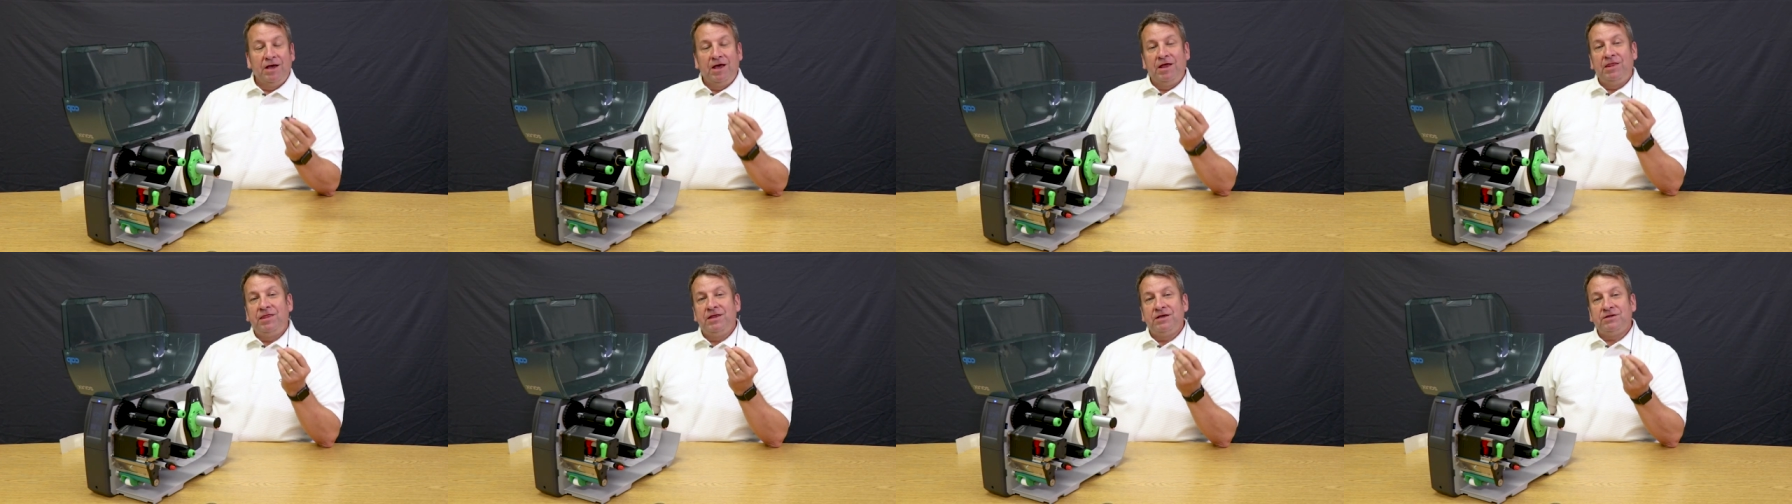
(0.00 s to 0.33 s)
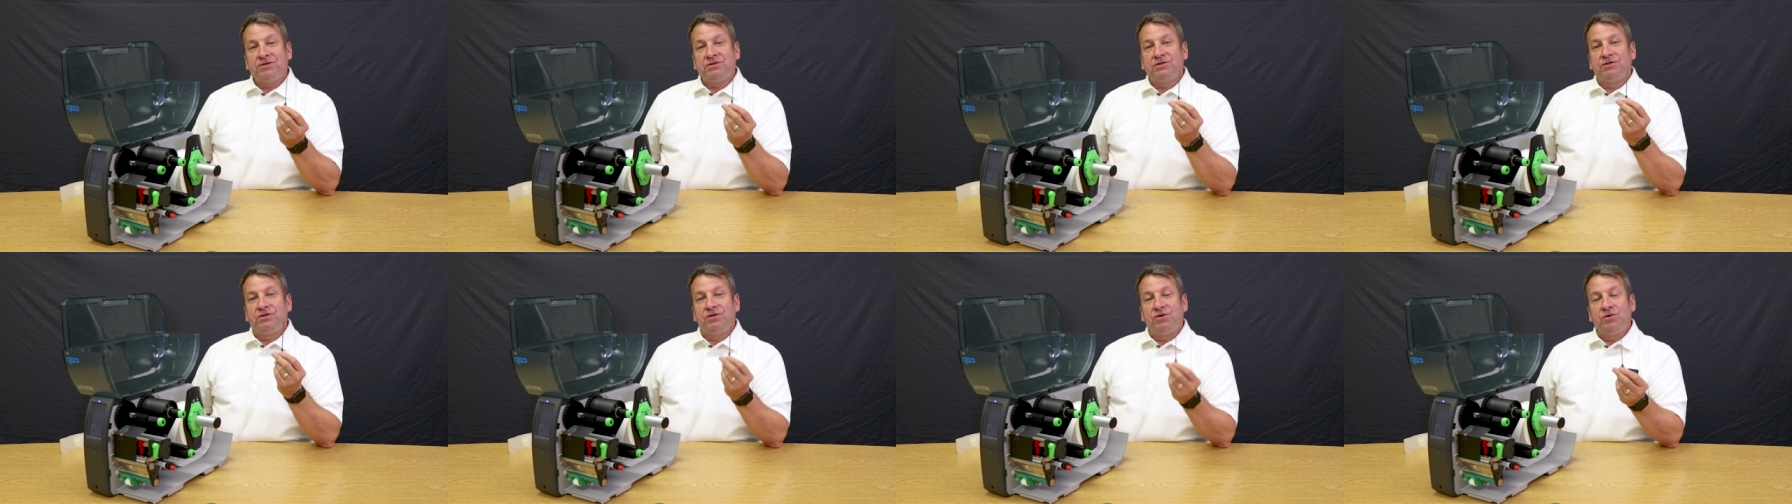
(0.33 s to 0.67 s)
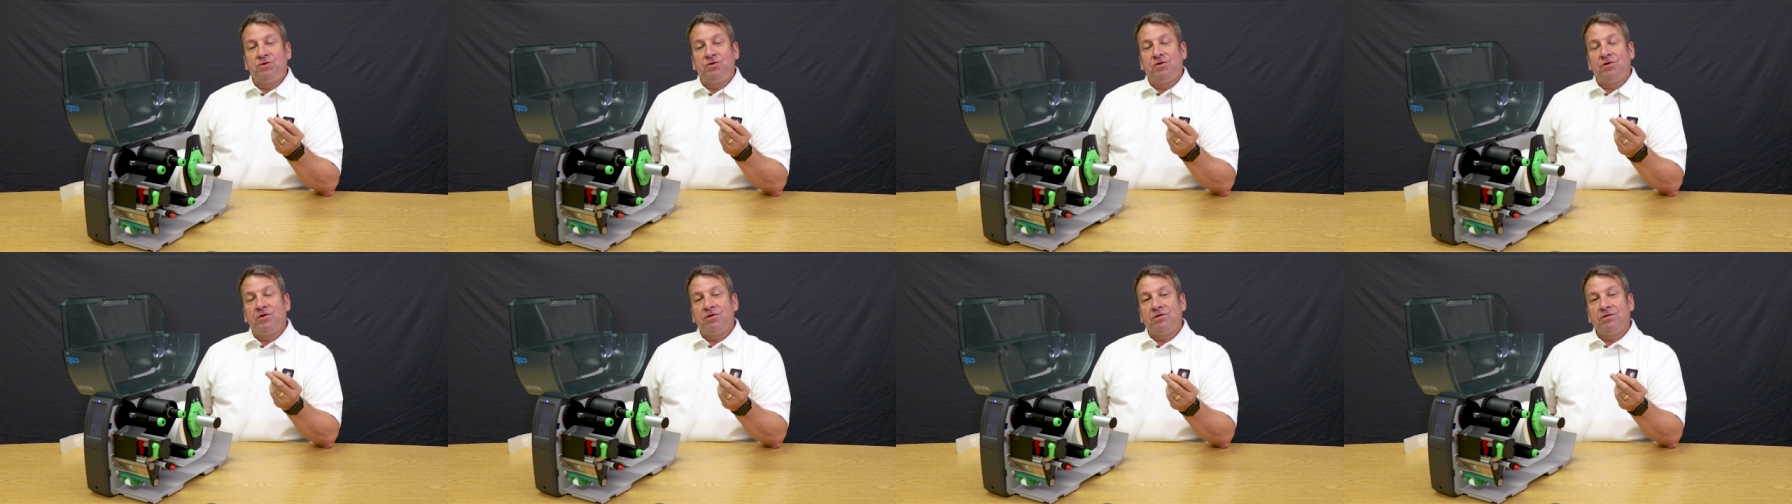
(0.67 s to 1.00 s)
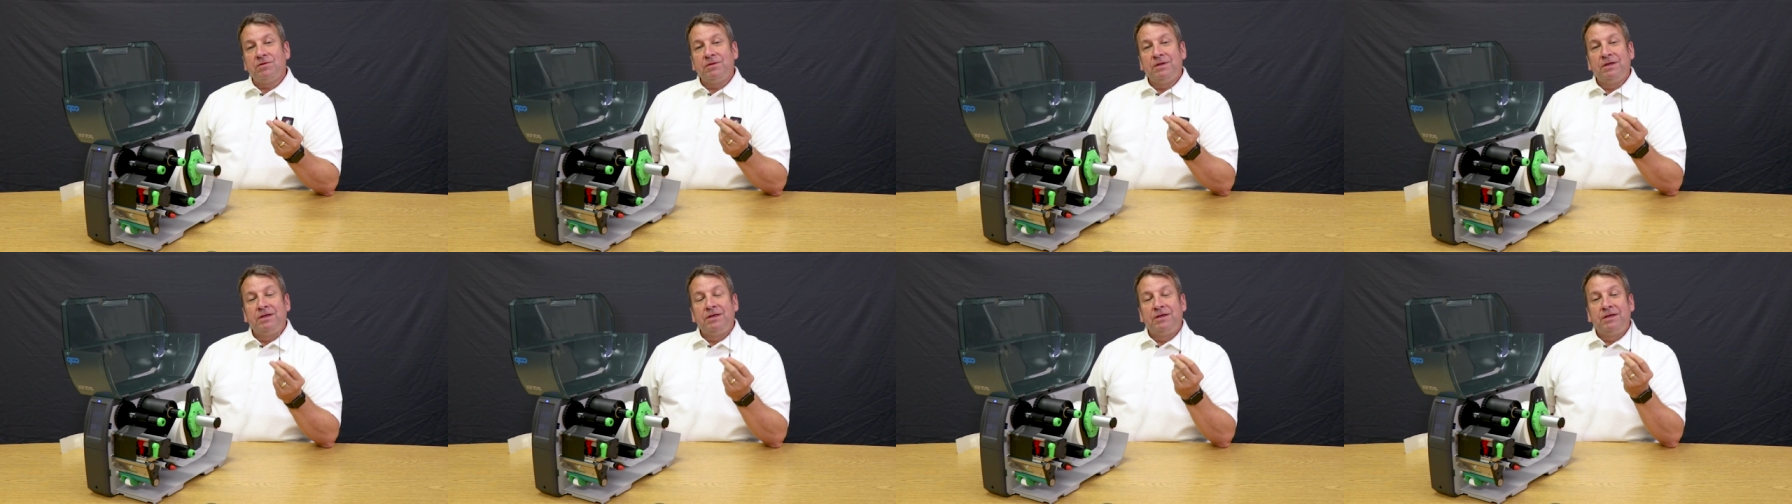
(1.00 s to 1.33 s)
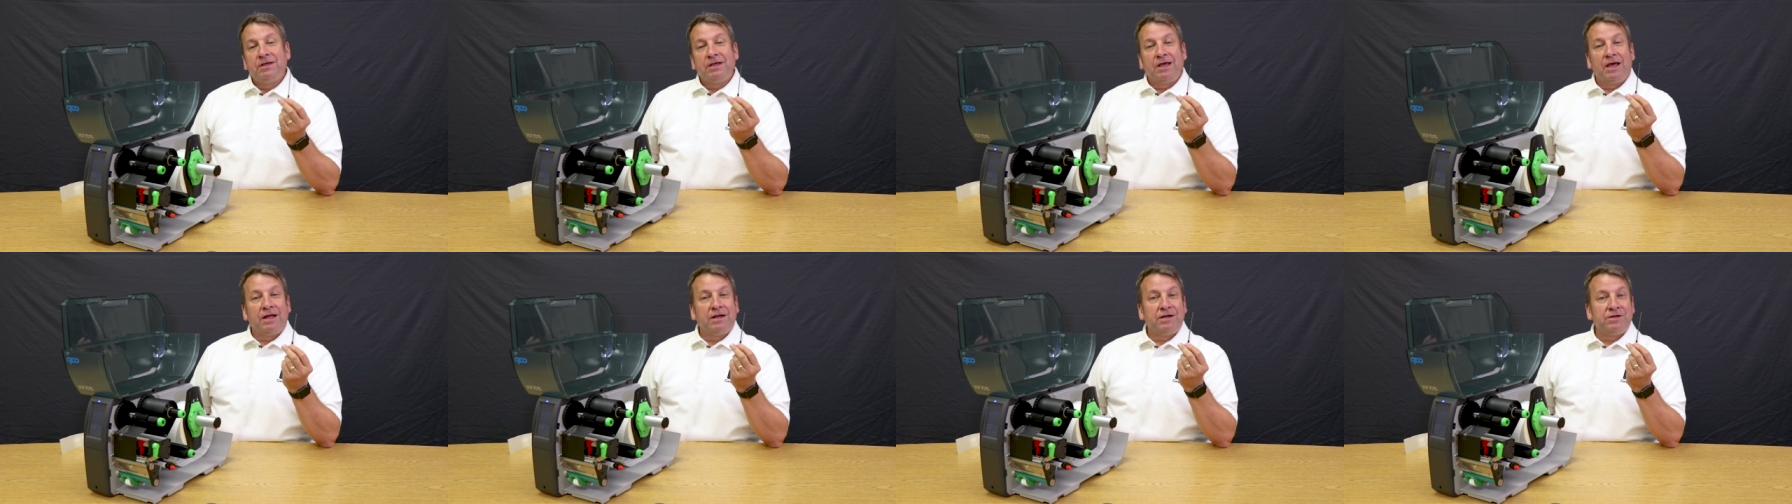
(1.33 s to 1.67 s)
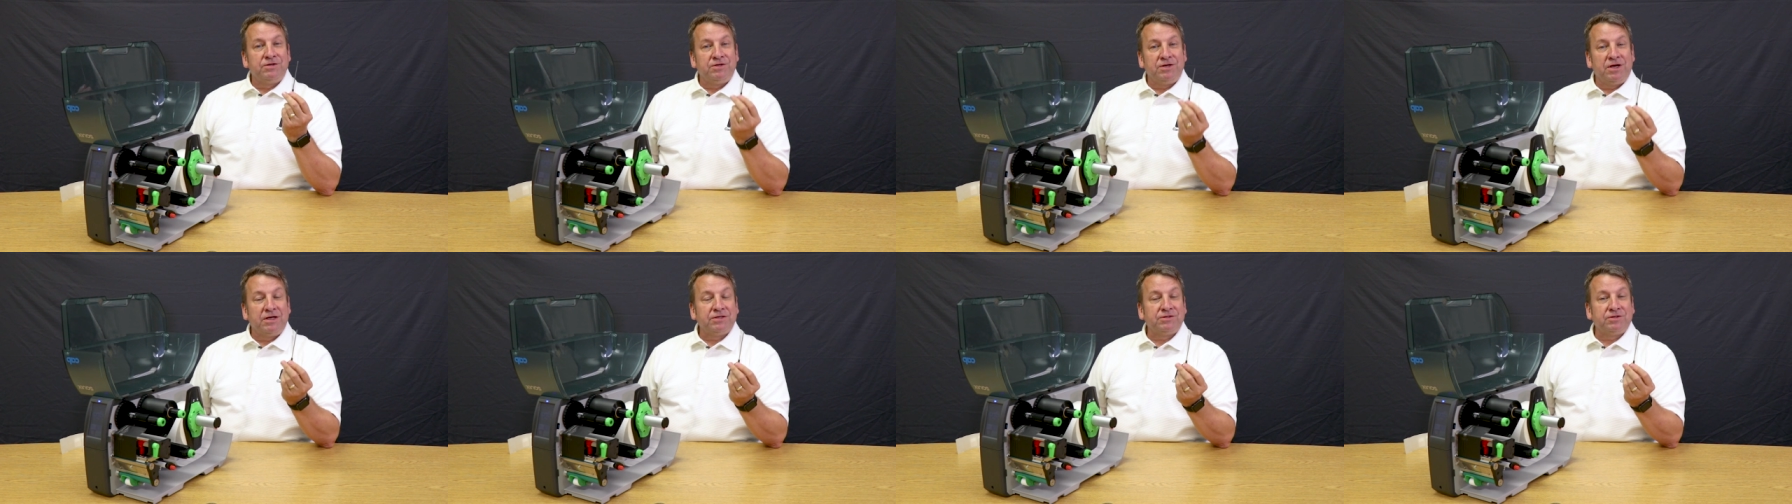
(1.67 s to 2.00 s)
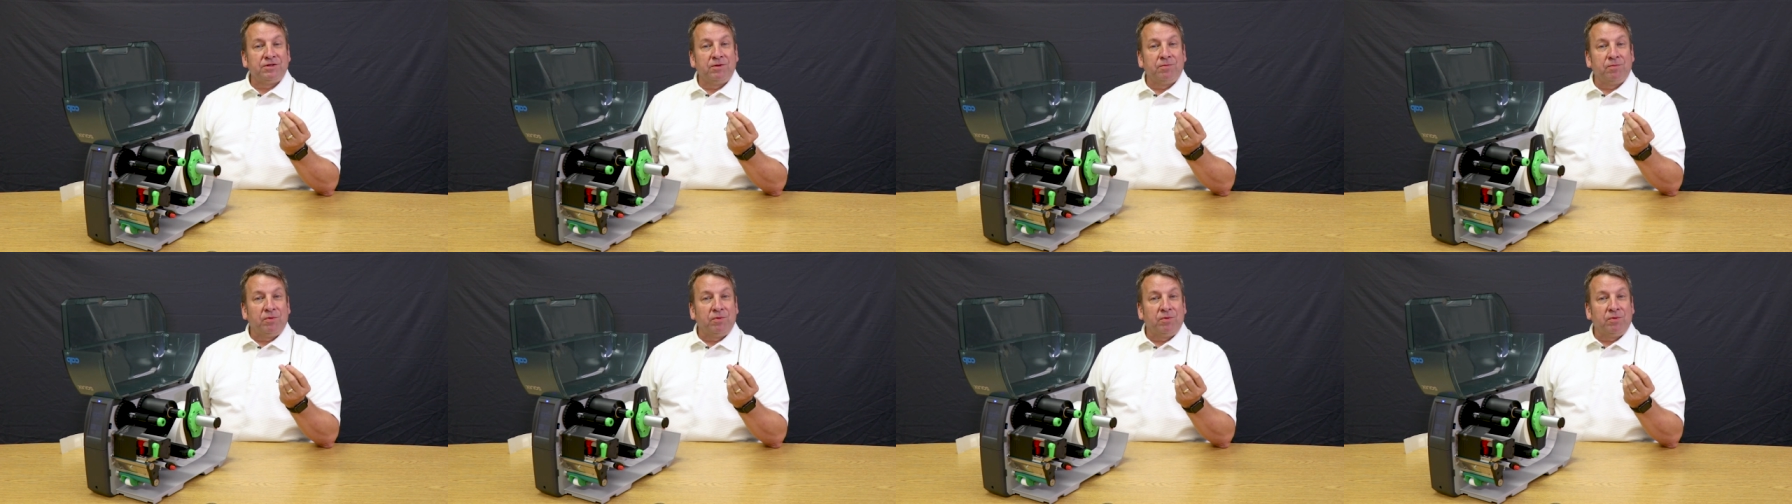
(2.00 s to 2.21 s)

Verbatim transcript: And this tool can adjust